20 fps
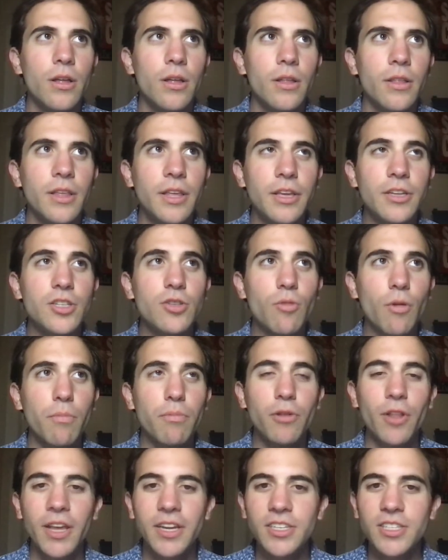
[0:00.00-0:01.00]
He is
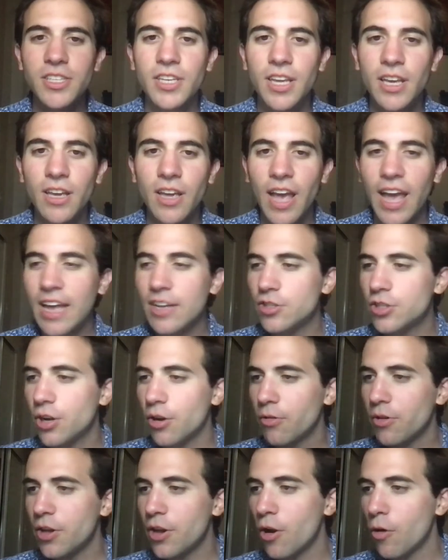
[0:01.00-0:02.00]
replacing
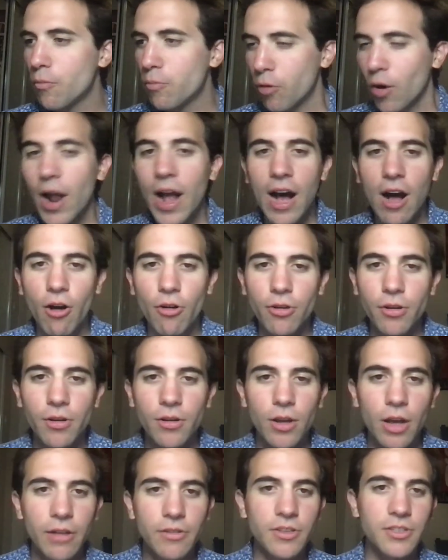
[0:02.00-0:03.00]
Antonio Brown,
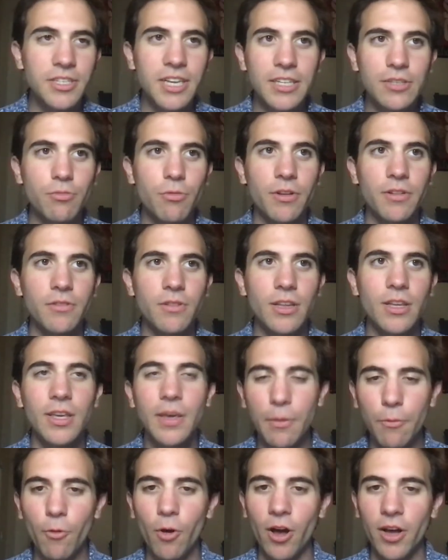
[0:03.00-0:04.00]
because that's what
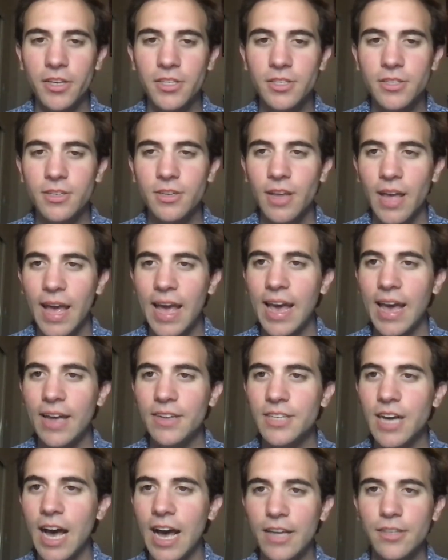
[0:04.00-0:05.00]
he was.
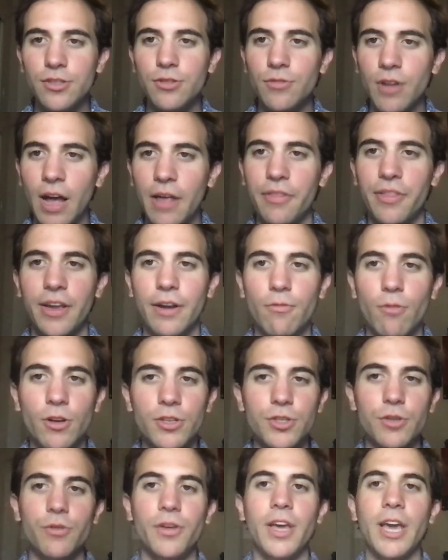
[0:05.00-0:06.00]
And I do not think
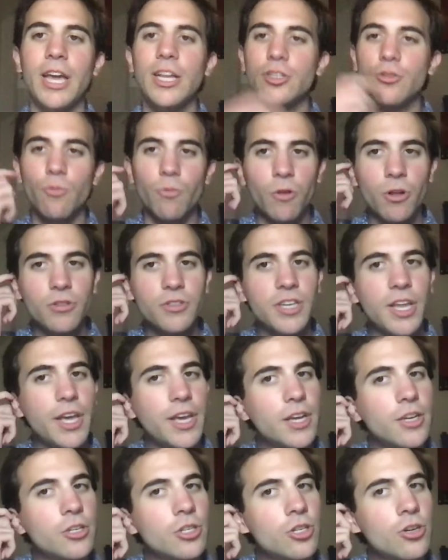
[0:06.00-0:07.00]
Russell Gage will take
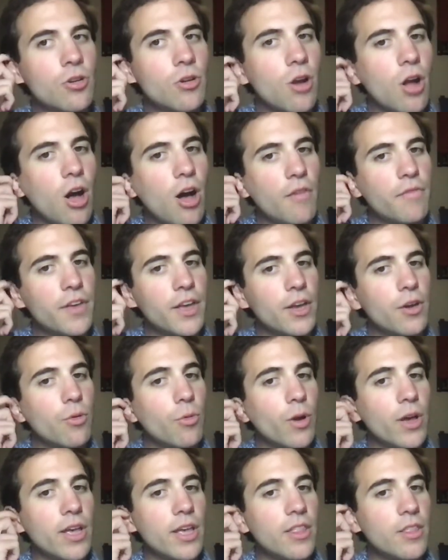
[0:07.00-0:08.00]
his shirt off and
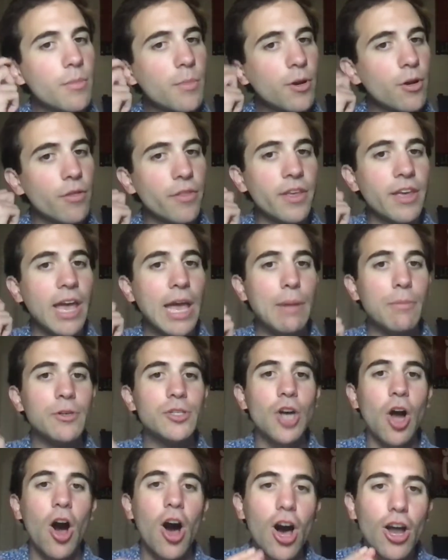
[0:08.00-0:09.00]
quit in the middle of the game,
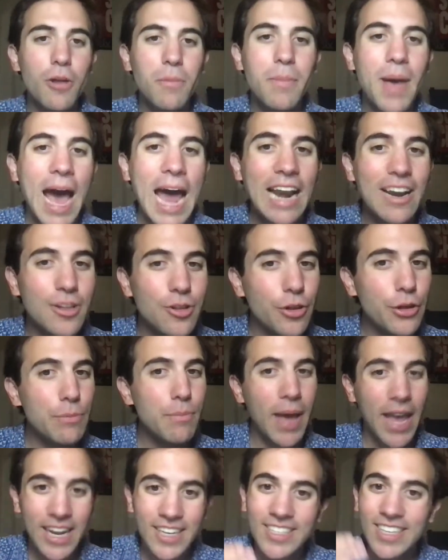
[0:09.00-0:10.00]
which automatically
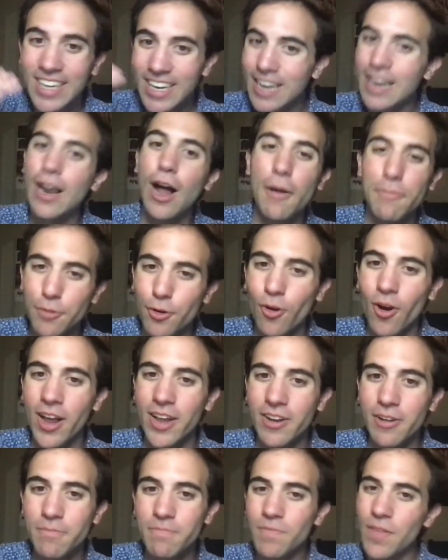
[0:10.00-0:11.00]
makes it an upgrade.